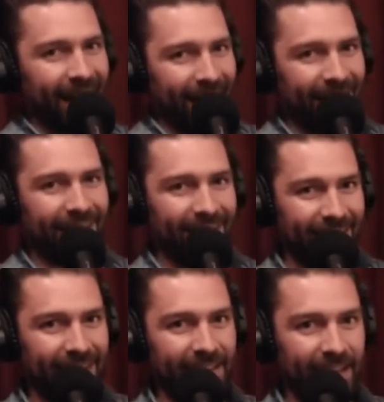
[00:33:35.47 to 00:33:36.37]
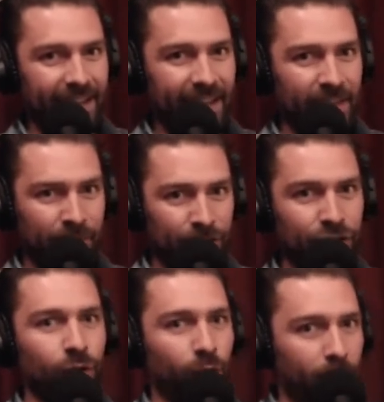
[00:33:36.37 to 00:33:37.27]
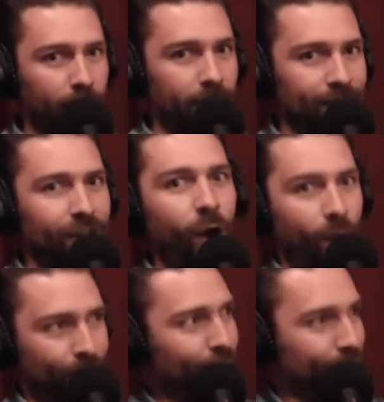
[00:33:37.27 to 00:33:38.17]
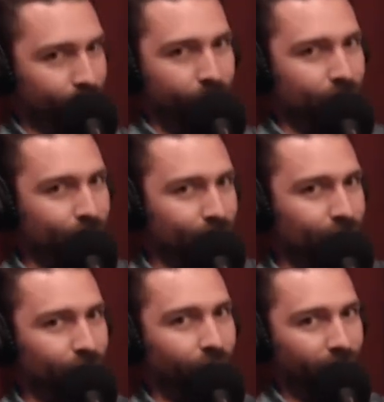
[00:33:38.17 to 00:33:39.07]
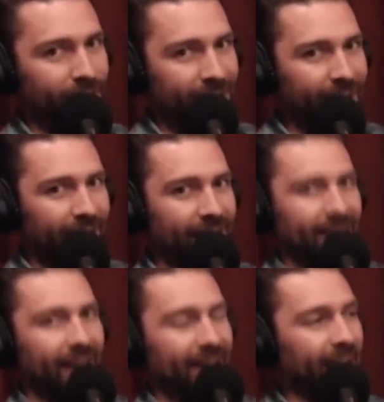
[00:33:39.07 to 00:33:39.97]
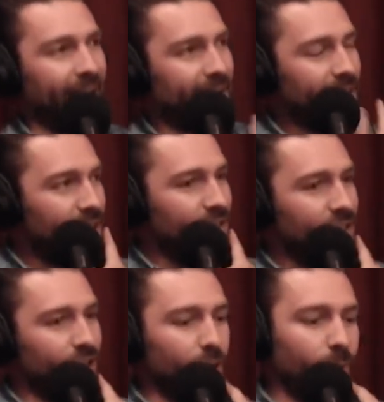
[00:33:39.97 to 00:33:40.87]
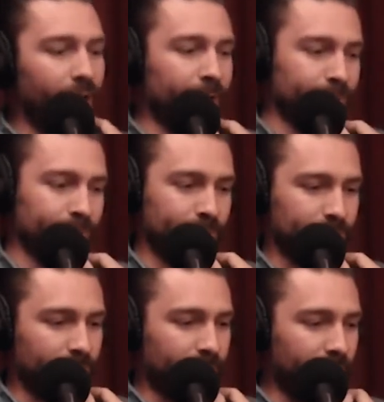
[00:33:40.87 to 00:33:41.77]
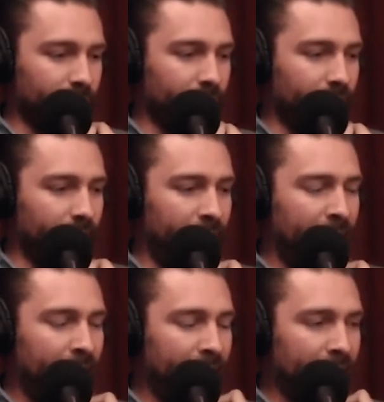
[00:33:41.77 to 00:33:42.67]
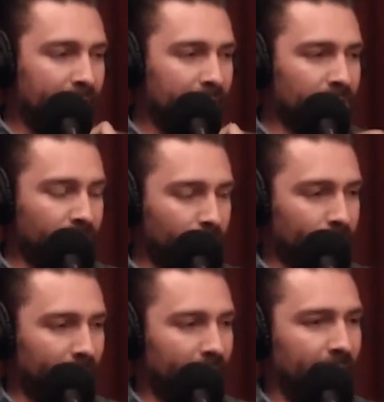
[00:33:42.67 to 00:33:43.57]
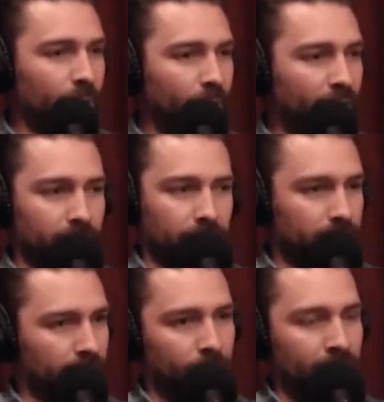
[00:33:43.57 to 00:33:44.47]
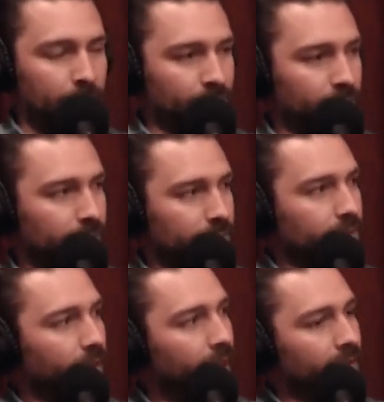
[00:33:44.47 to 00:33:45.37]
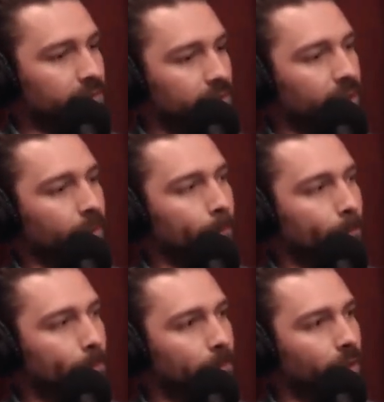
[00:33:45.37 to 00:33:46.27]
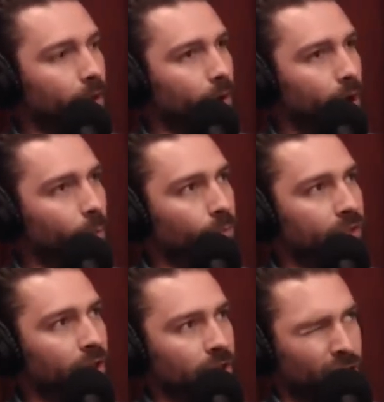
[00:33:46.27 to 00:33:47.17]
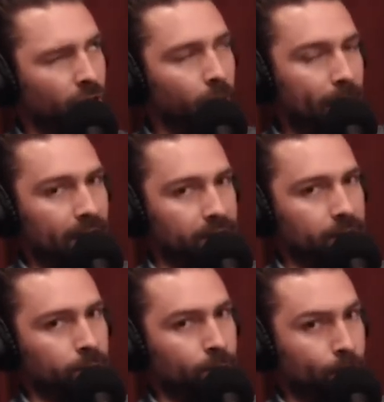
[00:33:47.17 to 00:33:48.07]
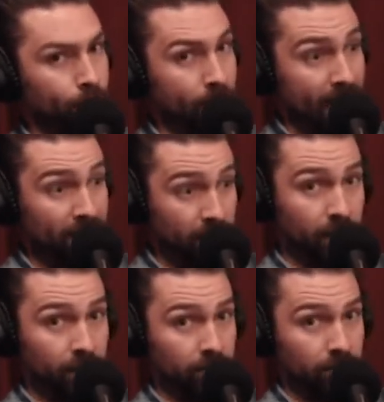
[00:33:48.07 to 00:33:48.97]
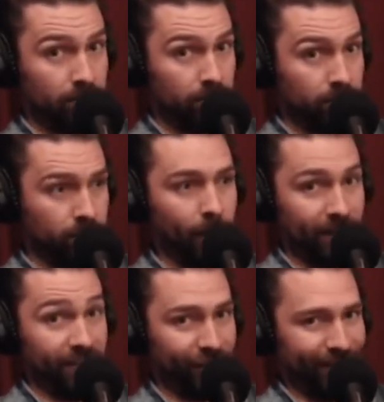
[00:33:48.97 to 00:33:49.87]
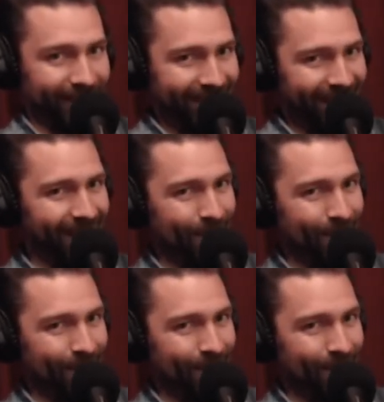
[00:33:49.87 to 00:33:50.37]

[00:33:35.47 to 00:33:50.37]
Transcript: fucking specialities uh, don't sure. grow on trees. No, thirty-three-year-olds sure. buying yeah, these yeah, cars. Yeah. So, um, I filmed that, and it went, it went apeshit, and um, the comments in the comment sections. Mm.